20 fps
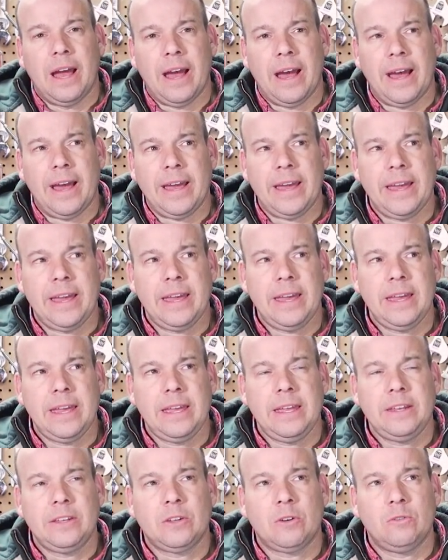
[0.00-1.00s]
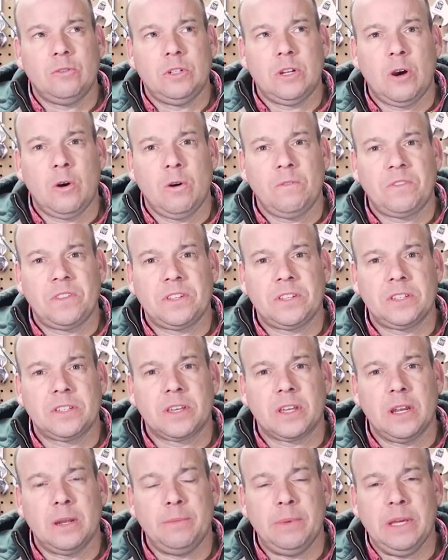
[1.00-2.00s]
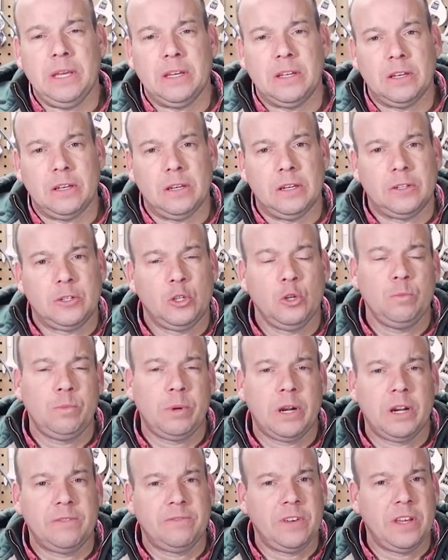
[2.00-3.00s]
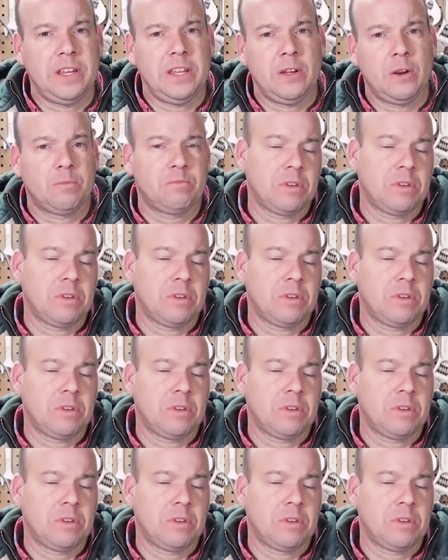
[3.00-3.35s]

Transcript: I don't know if this is going to be a two-part video.